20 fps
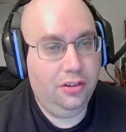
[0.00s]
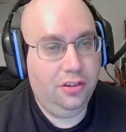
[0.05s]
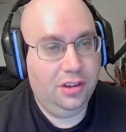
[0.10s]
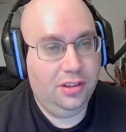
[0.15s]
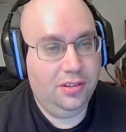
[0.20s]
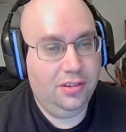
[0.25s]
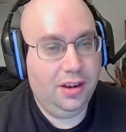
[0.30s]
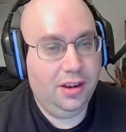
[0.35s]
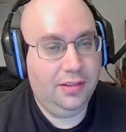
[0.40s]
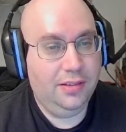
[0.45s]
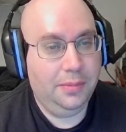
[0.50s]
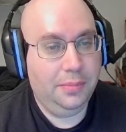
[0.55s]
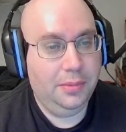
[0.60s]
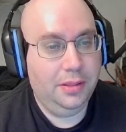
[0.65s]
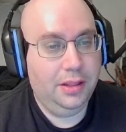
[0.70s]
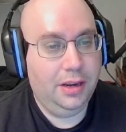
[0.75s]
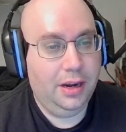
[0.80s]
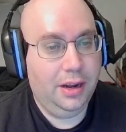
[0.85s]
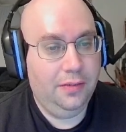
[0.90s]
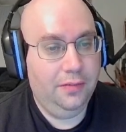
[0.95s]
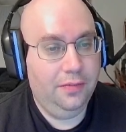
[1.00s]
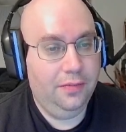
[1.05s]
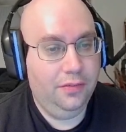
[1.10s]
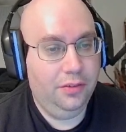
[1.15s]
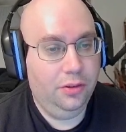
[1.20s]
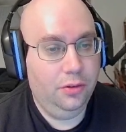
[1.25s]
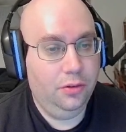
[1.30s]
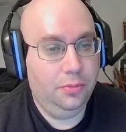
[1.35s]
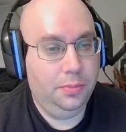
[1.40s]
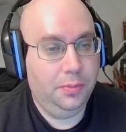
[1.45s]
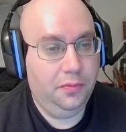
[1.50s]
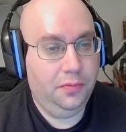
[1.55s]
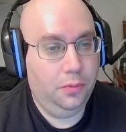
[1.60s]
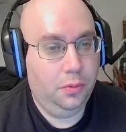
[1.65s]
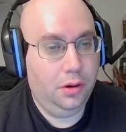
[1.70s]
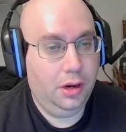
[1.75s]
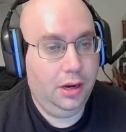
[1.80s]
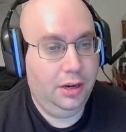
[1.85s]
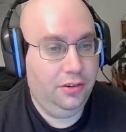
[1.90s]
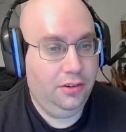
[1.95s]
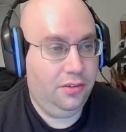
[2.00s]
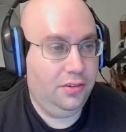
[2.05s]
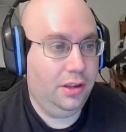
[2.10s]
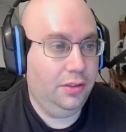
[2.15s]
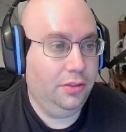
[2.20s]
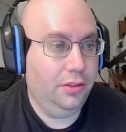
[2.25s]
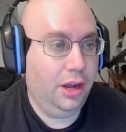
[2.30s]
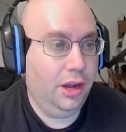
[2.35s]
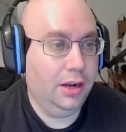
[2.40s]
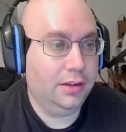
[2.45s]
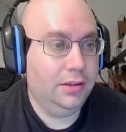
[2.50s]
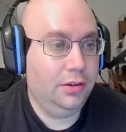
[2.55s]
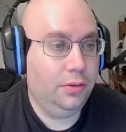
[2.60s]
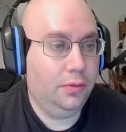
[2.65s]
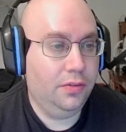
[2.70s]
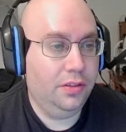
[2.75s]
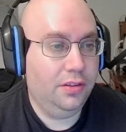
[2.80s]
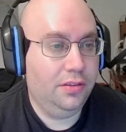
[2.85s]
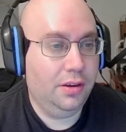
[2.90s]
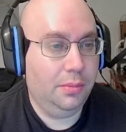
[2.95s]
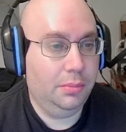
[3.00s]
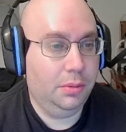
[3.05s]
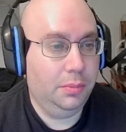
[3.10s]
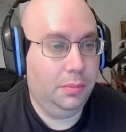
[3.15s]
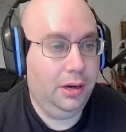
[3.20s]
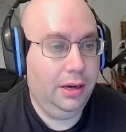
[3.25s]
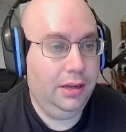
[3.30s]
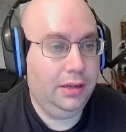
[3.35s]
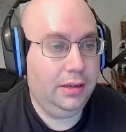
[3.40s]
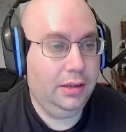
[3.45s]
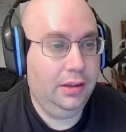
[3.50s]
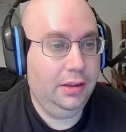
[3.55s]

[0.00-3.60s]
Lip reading: It's not something that I've used before. I just unlocked it over the summer break.